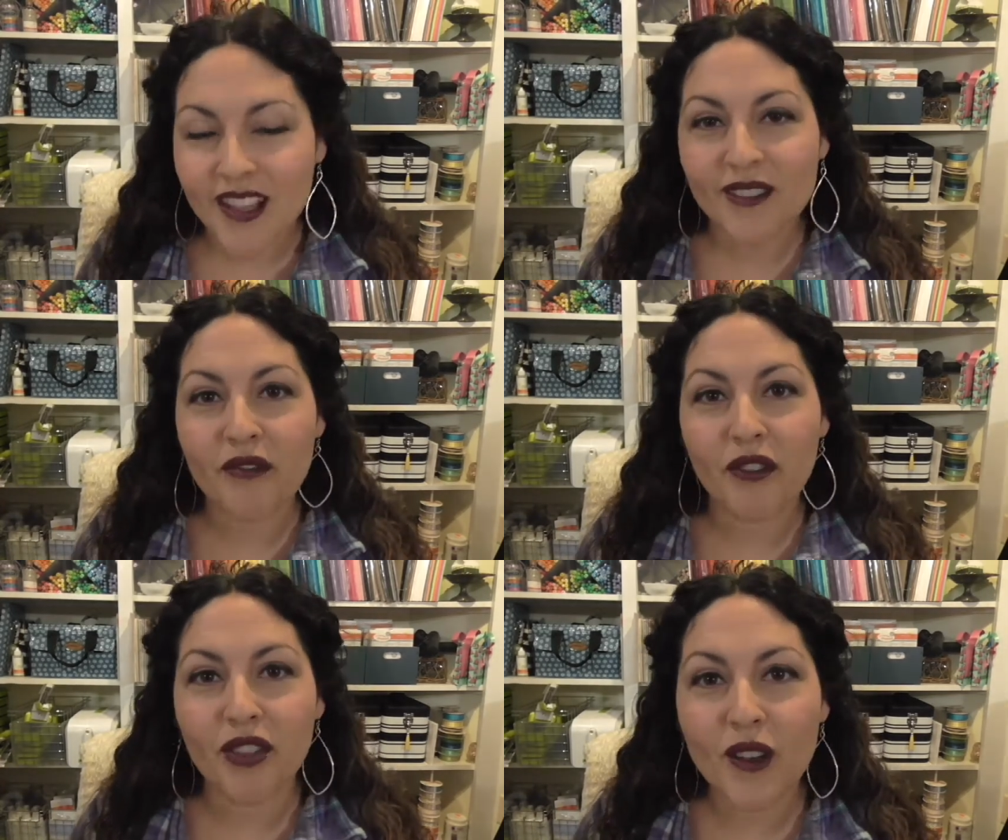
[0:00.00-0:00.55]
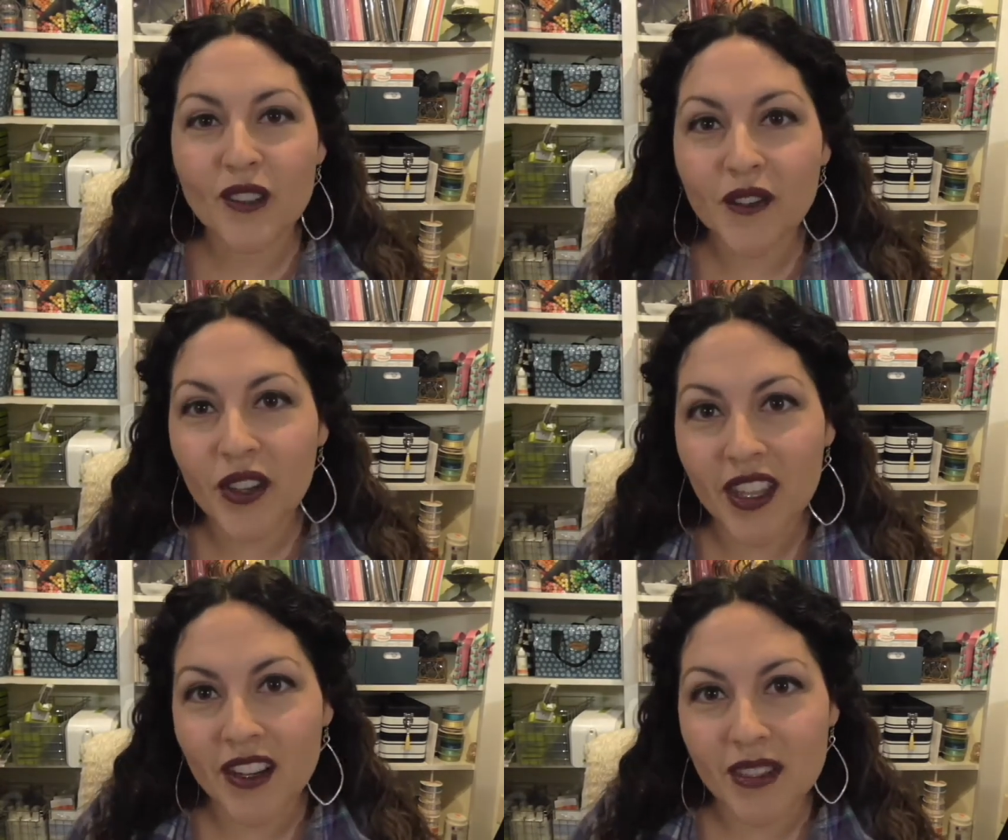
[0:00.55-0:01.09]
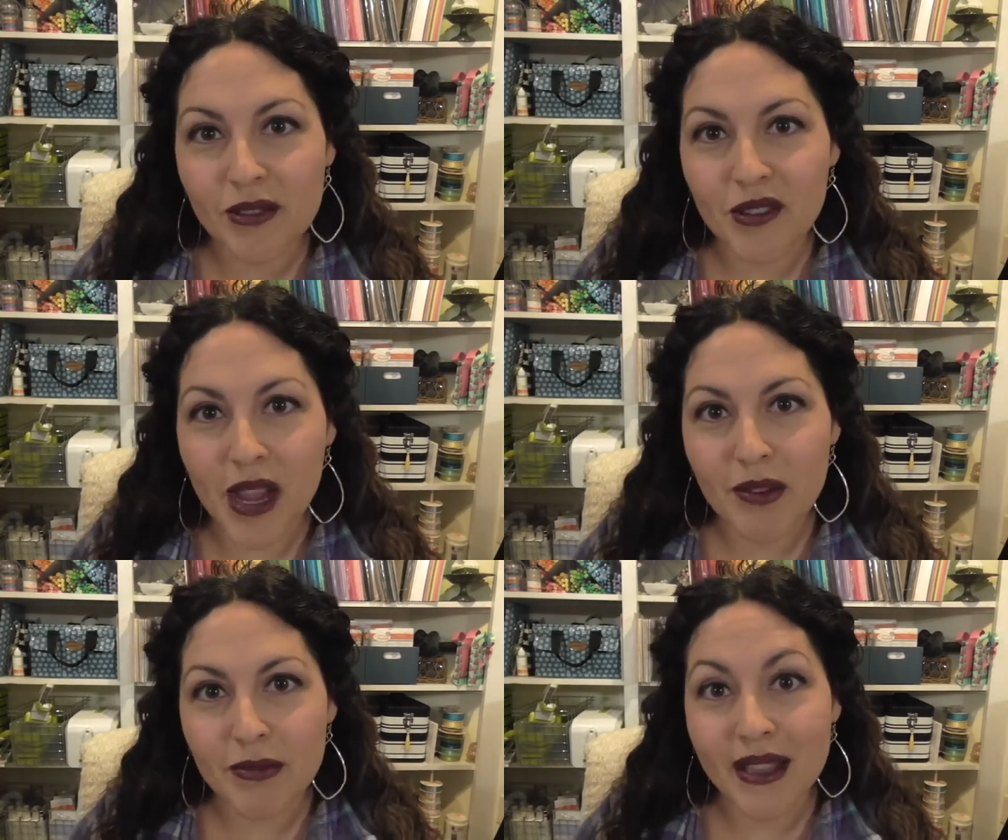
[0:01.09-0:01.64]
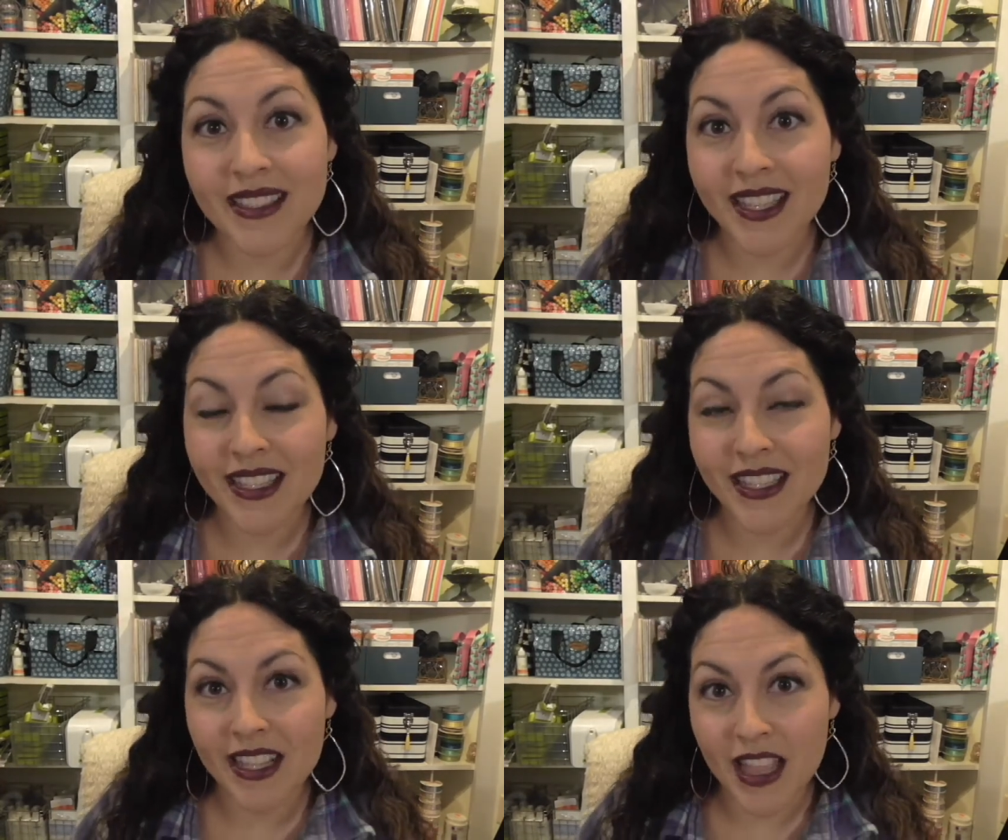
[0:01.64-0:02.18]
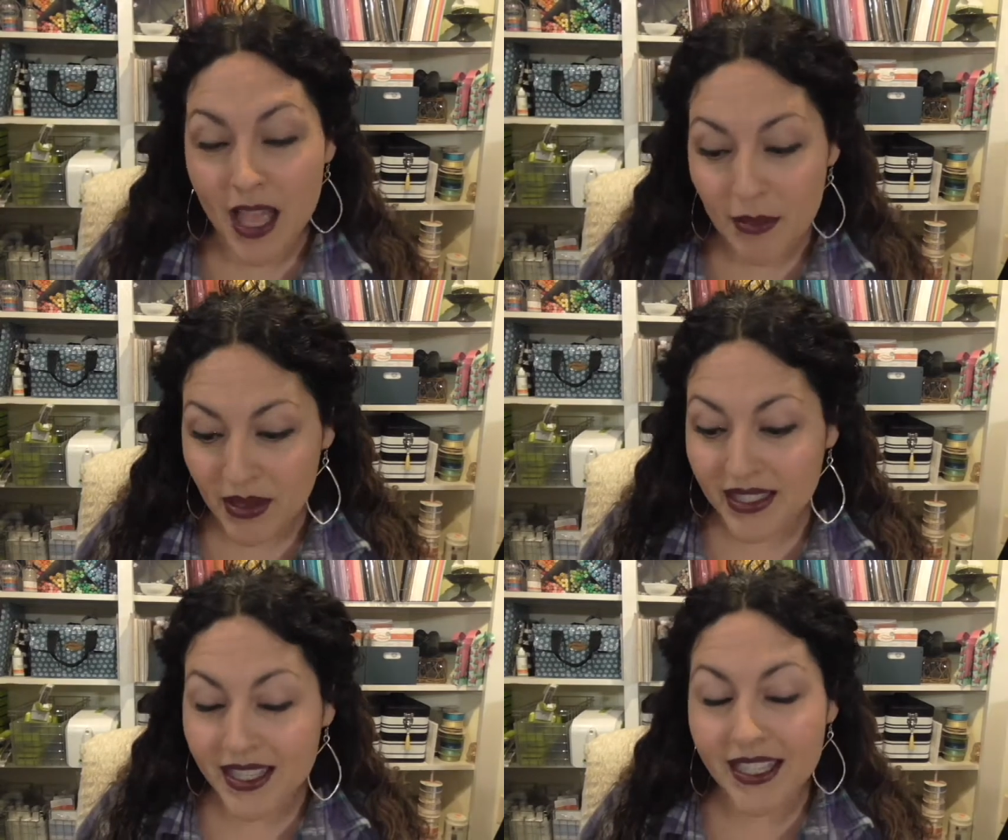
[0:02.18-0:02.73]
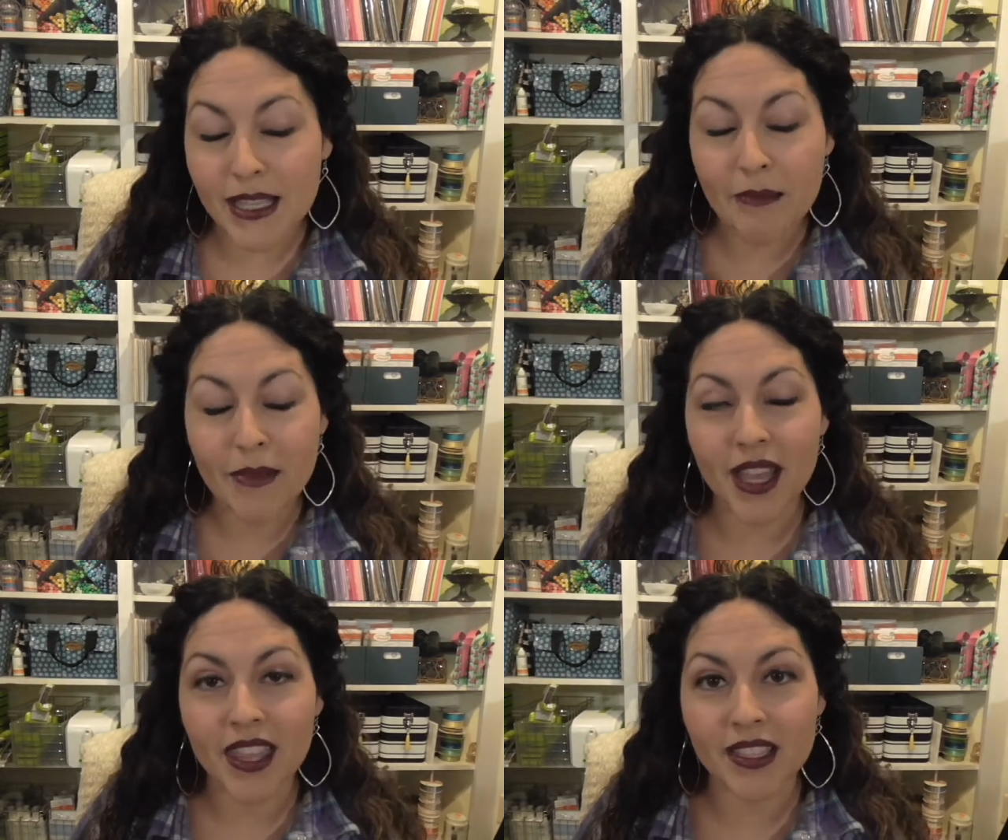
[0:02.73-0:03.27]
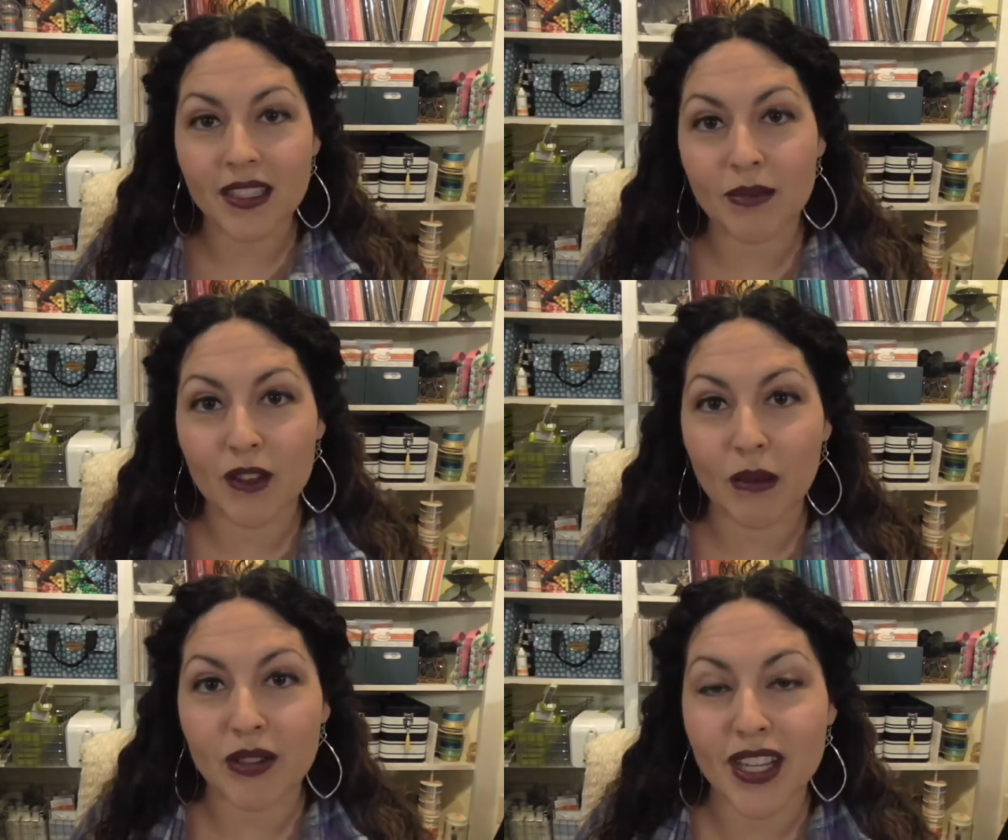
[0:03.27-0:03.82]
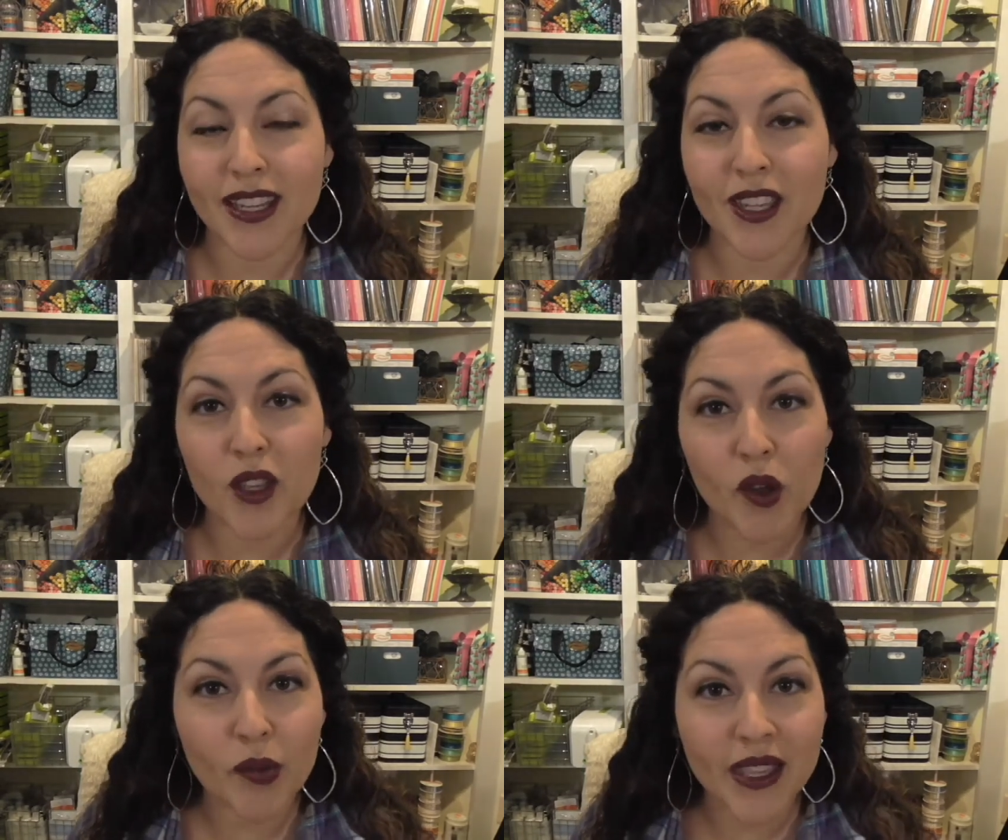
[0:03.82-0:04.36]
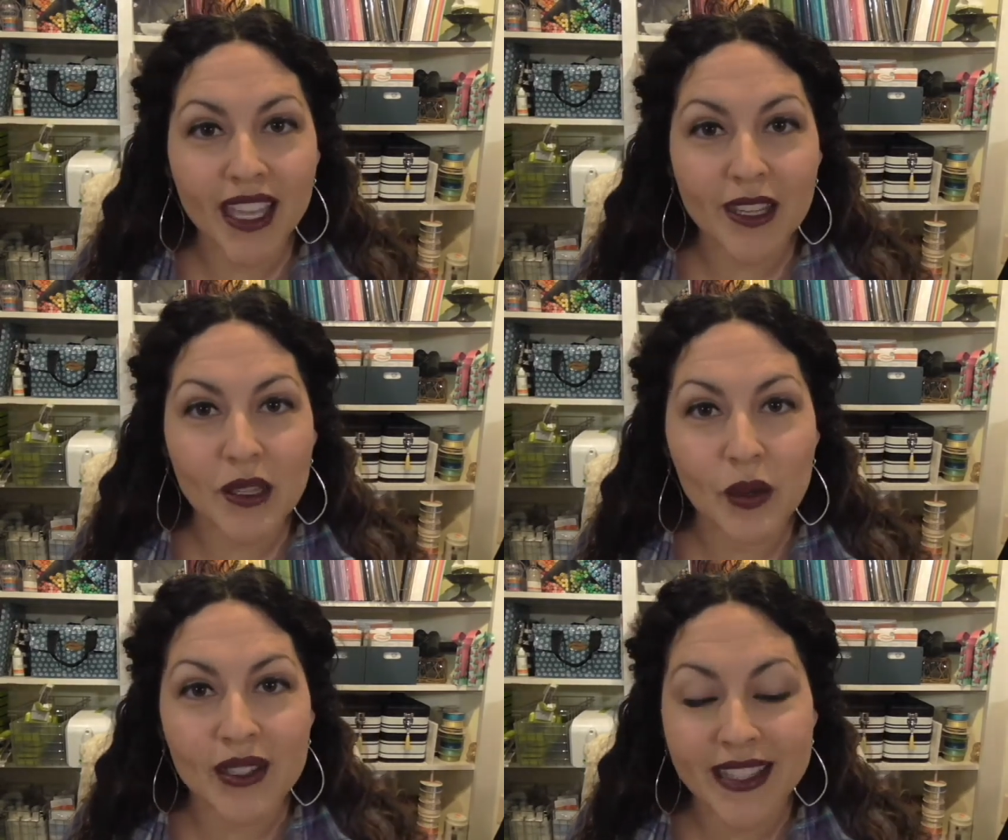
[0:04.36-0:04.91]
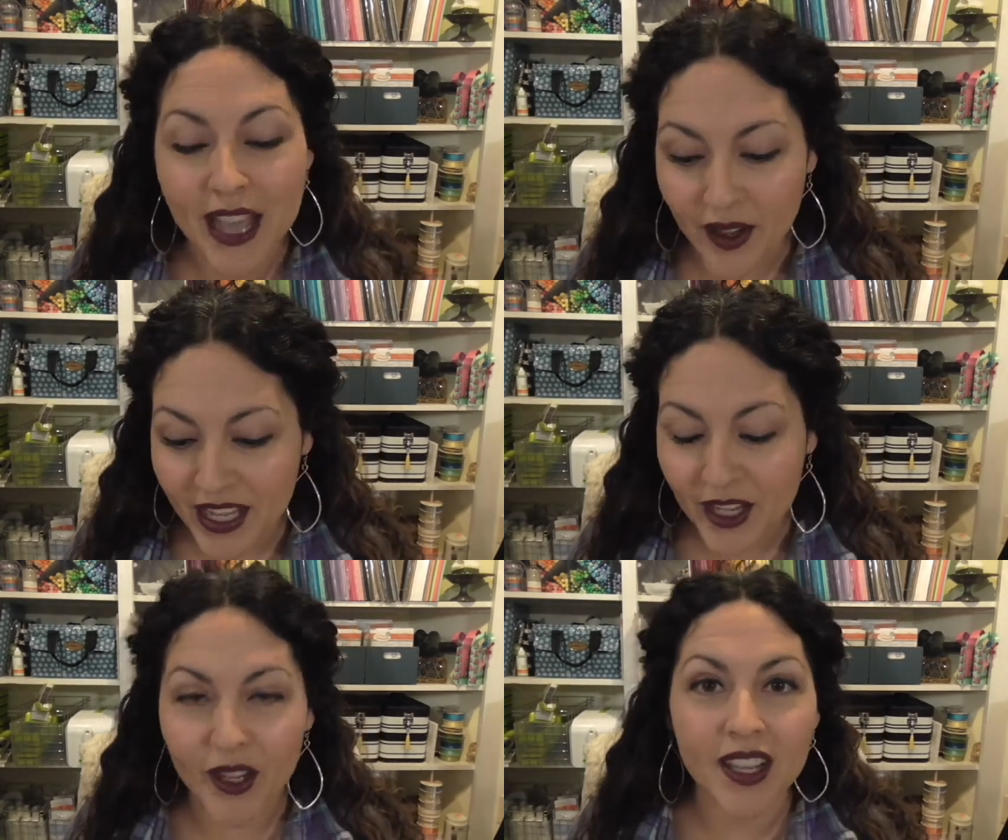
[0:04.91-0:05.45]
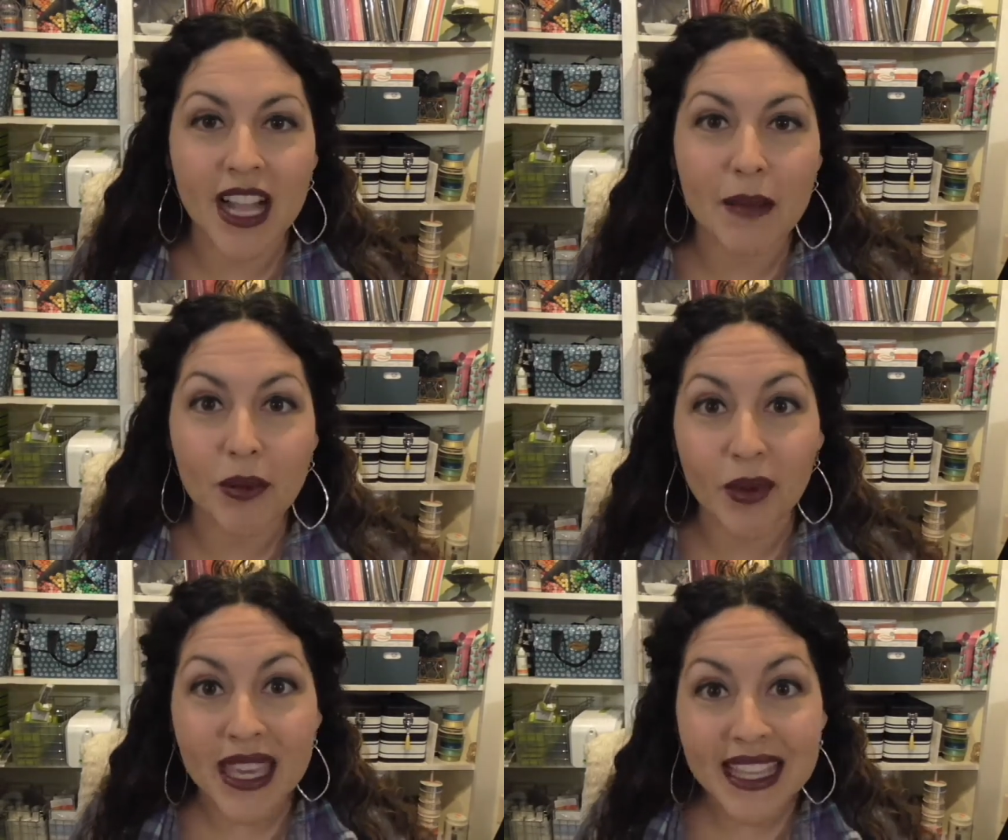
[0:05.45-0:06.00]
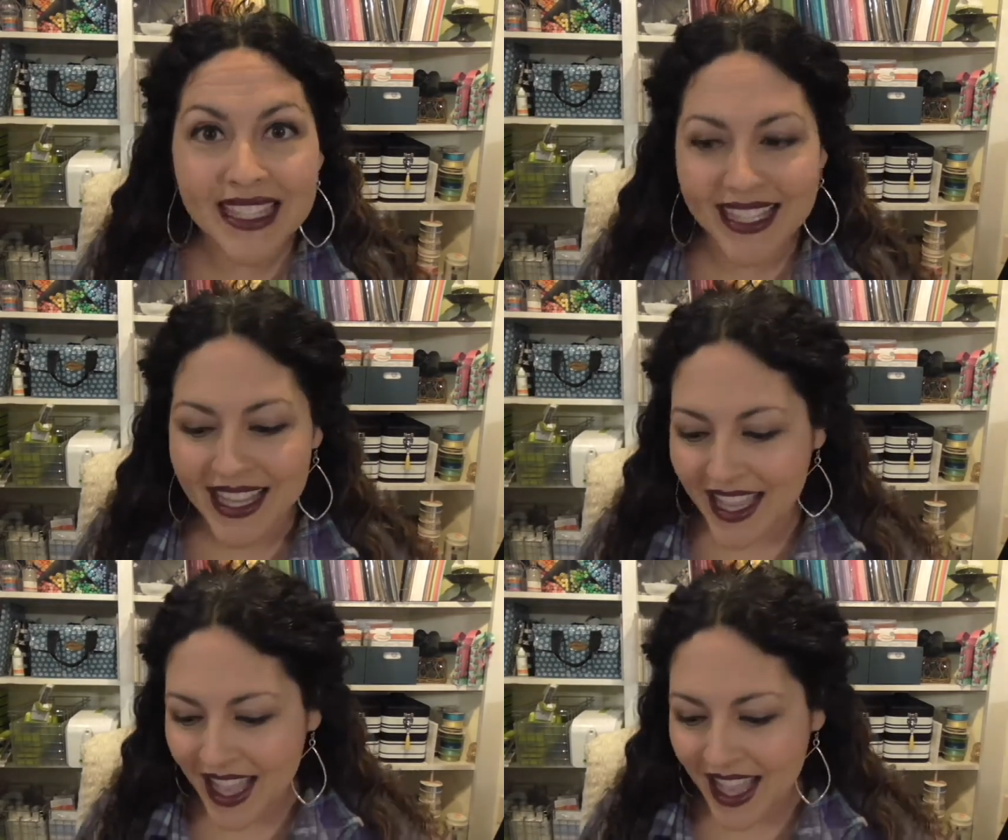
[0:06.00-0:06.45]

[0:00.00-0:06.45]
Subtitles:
So for those of you that are subscribed to my 6-month subscription, you will be getting yours out here in a couple weeks.